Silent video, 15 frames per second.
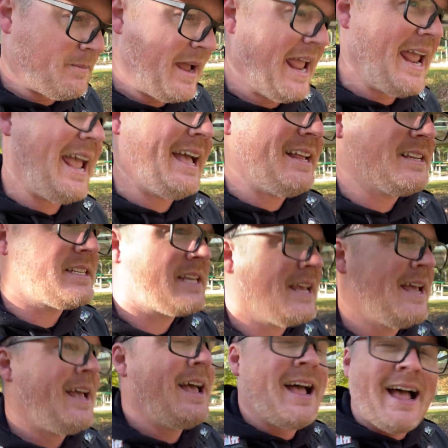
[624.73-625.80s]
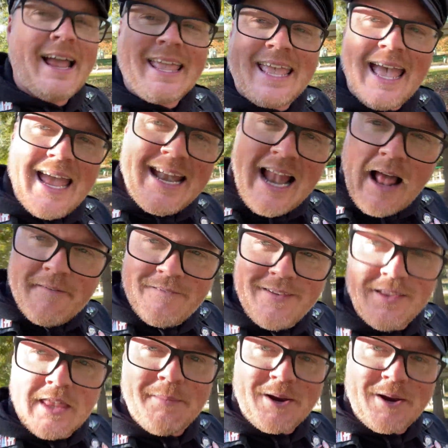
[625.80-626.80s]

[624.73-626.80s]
My hands, I cannot feel them.